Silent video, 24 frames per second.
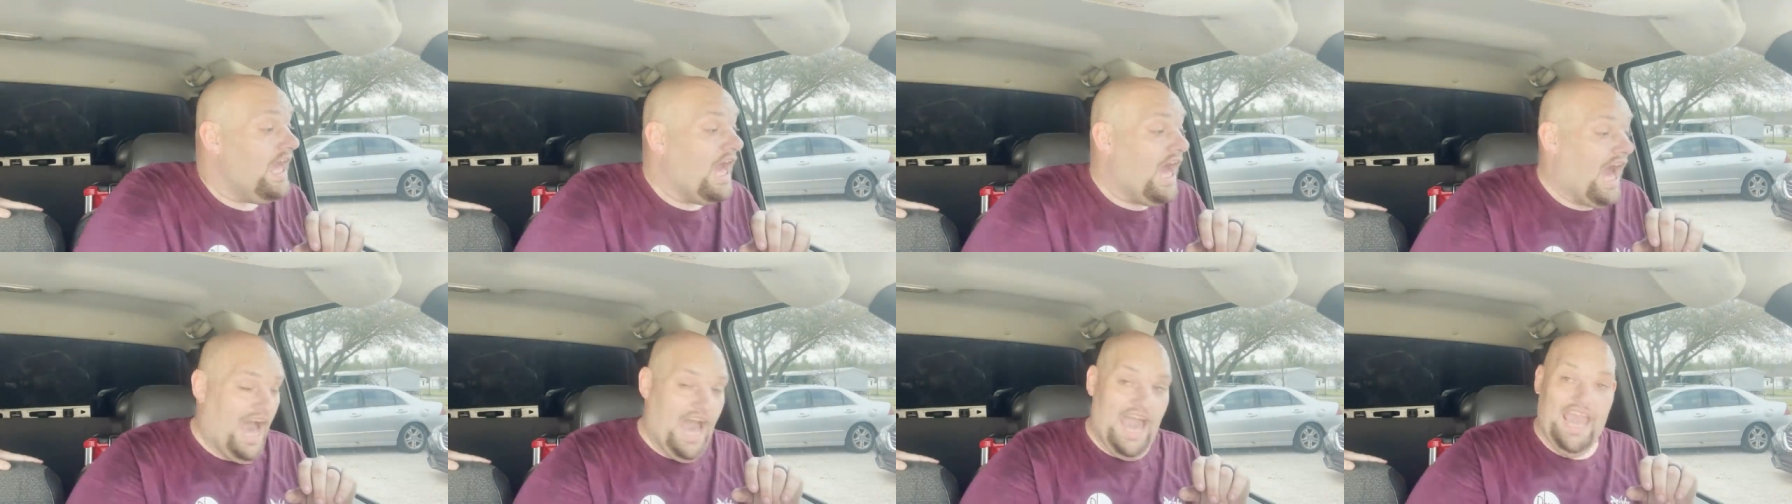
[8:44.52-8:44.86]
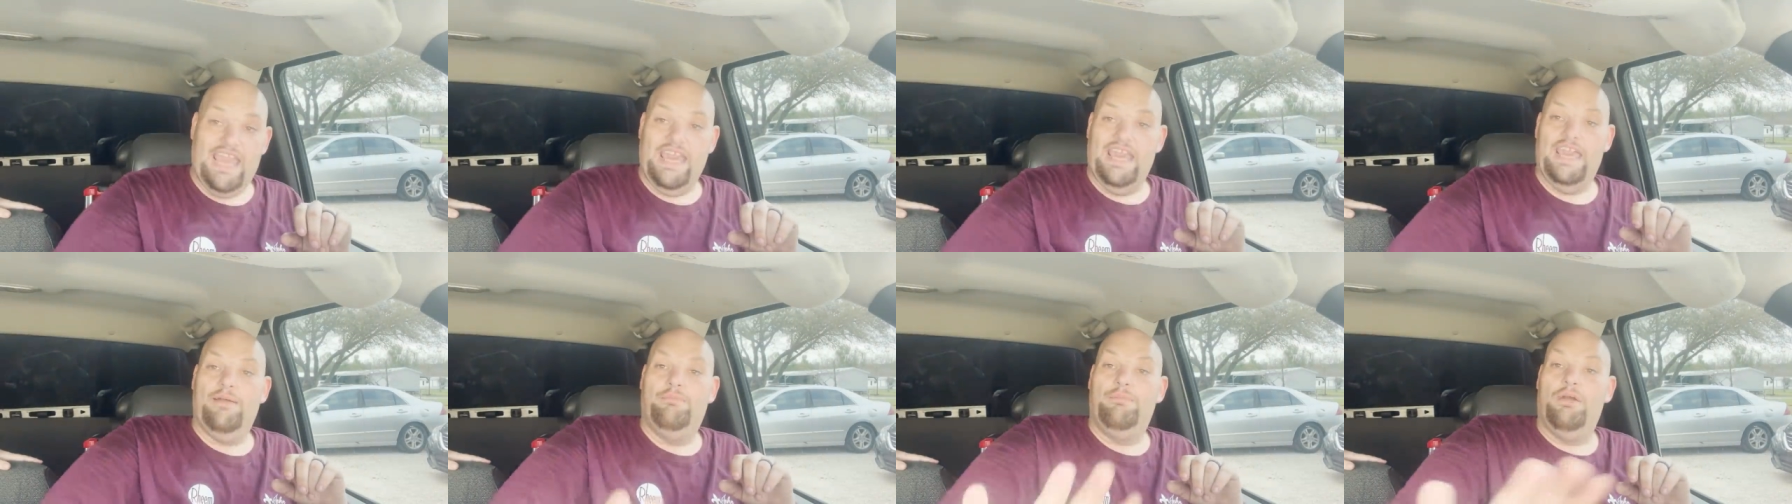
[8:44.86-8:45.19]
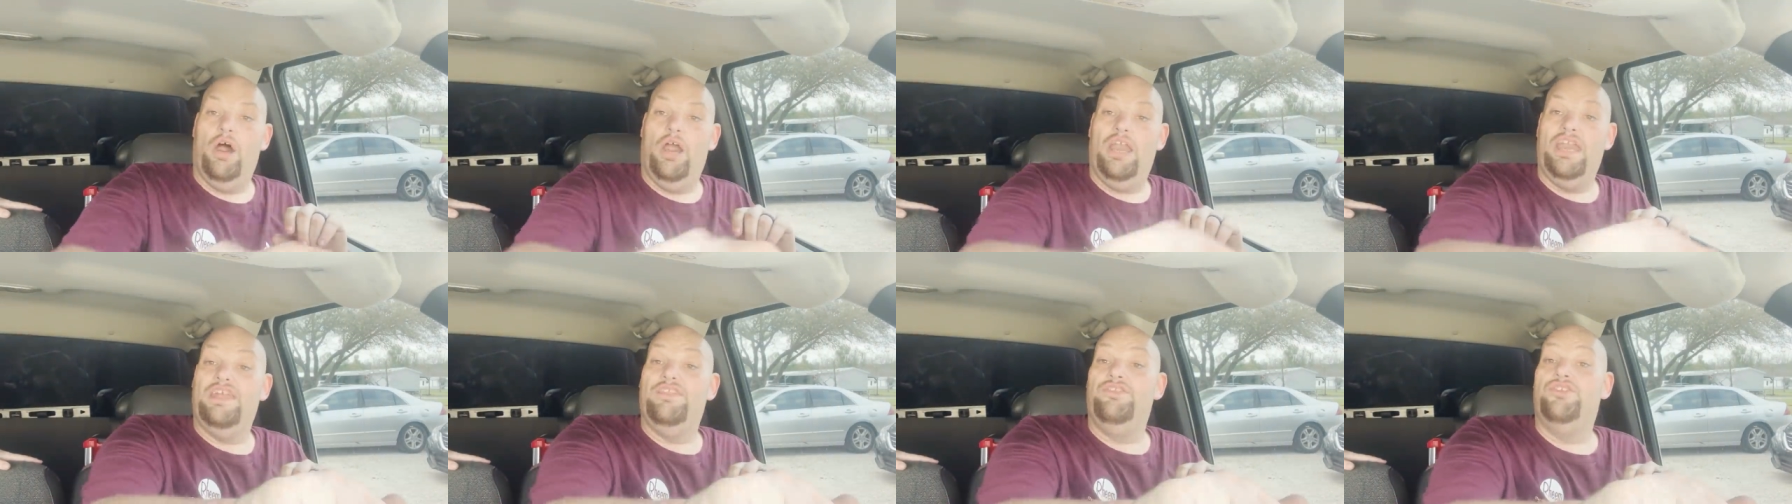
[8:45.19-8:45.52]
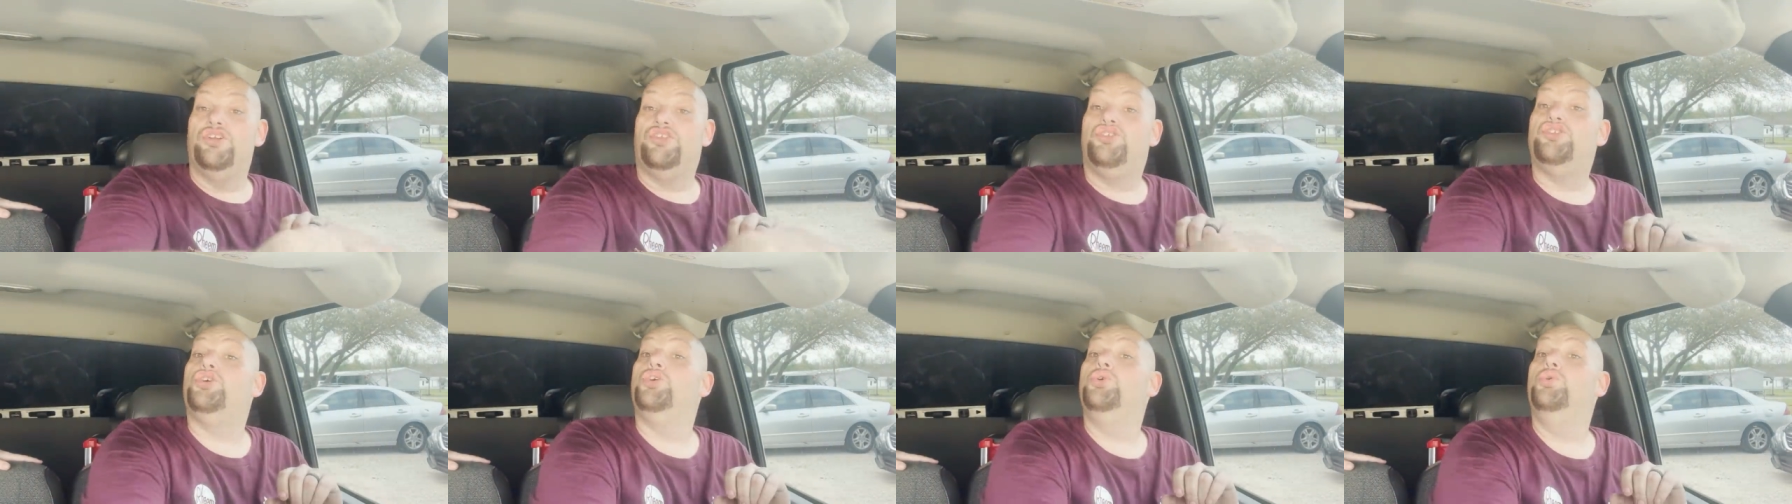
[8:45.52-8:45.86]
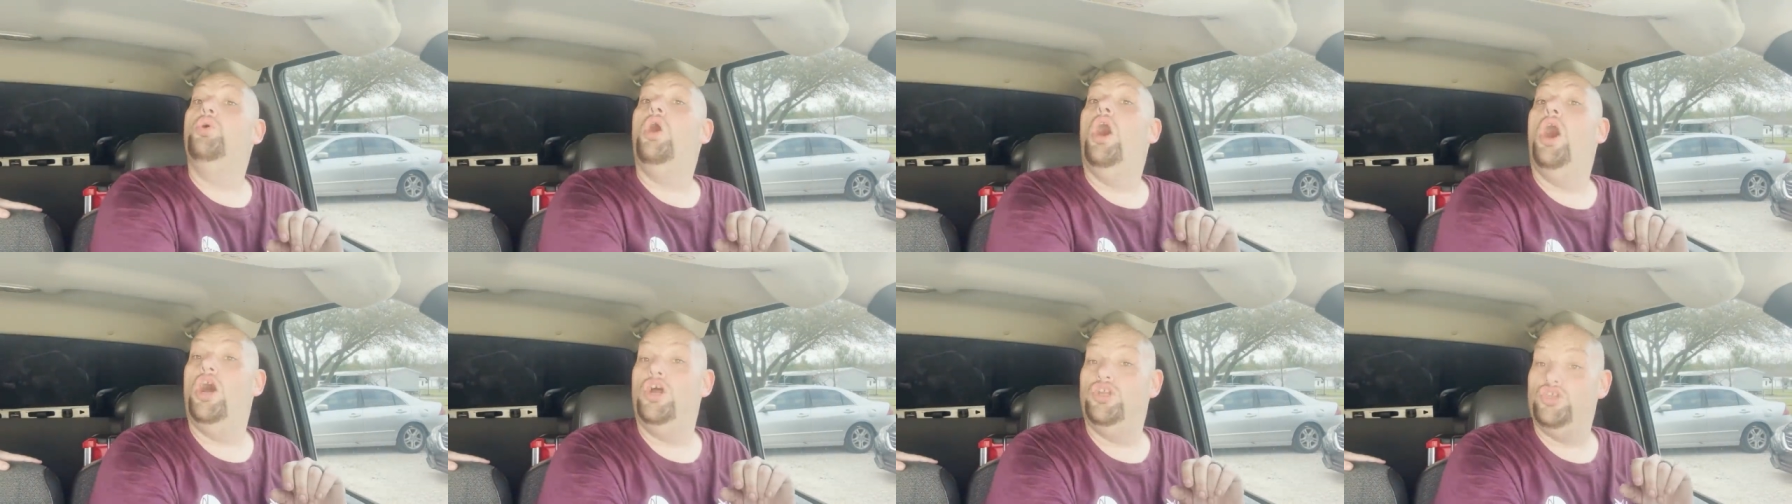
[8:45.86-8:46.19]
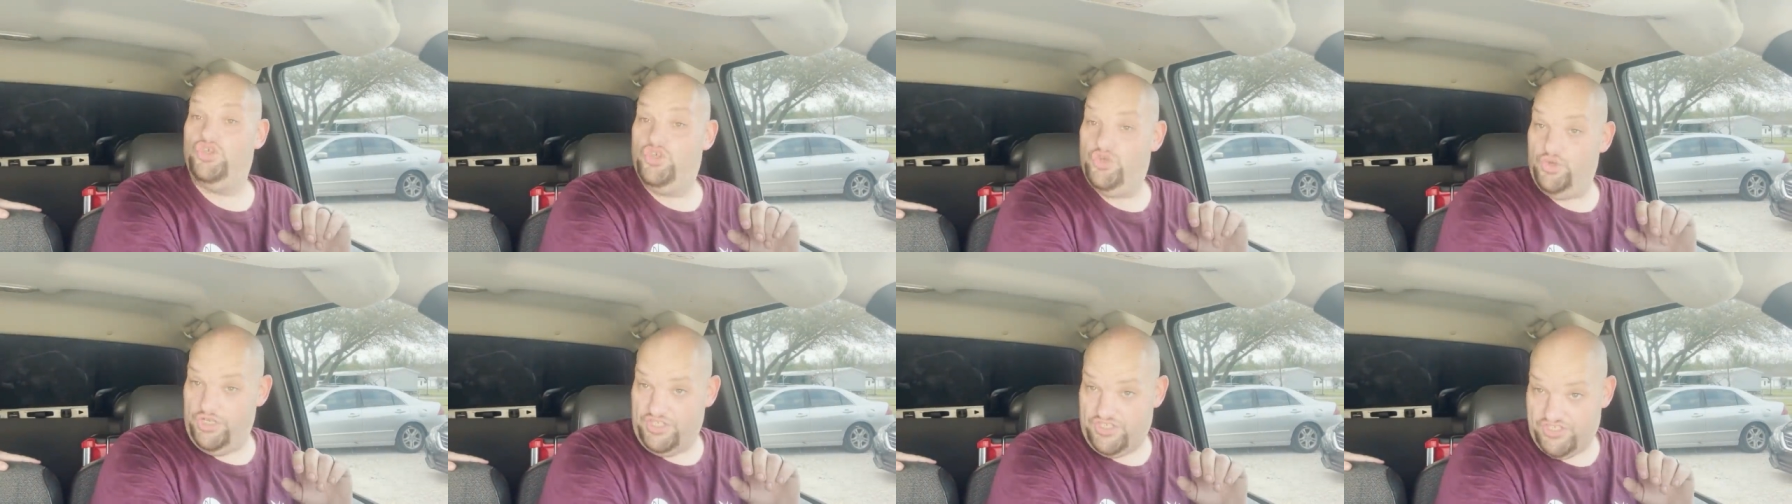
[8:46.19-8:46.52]
I am in the two
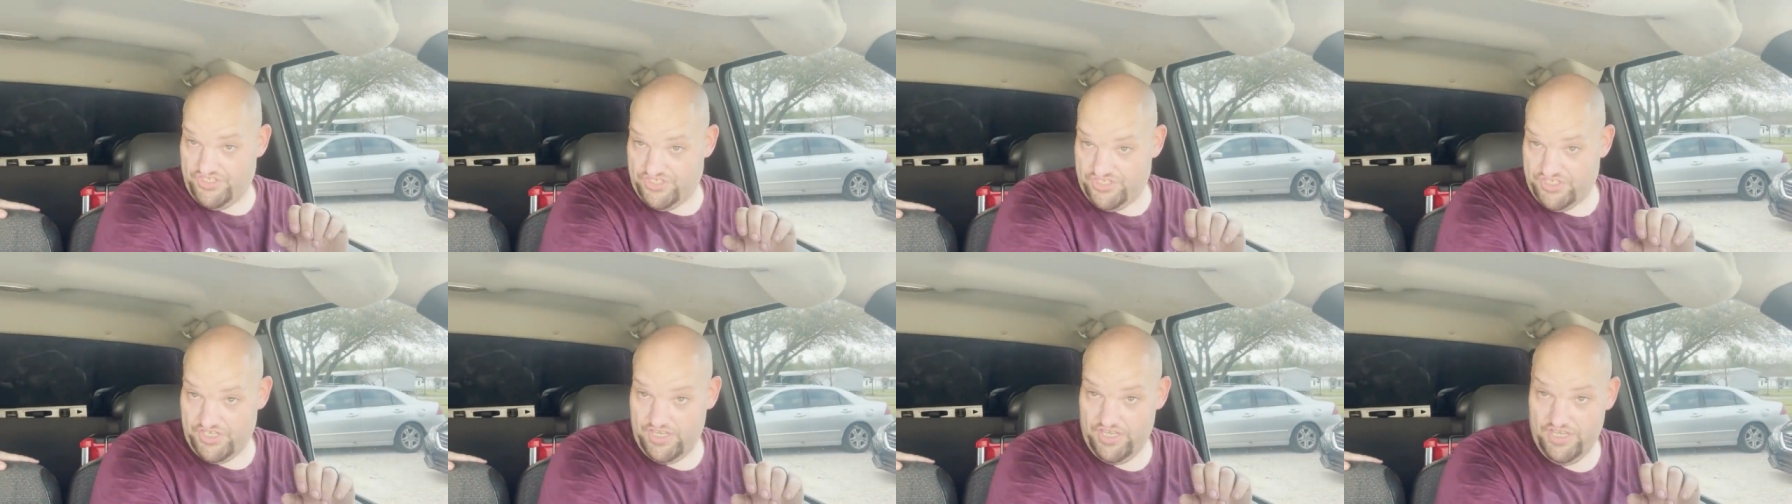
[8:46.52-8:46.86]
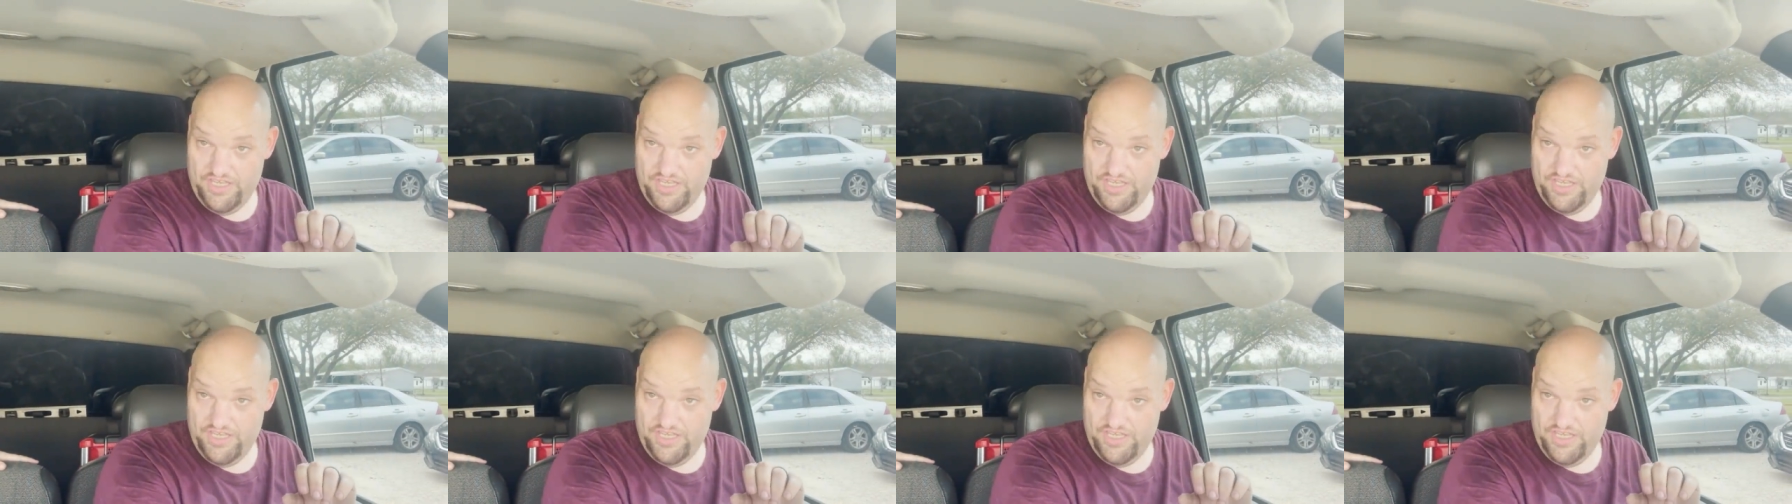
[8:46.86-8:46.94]
hundreds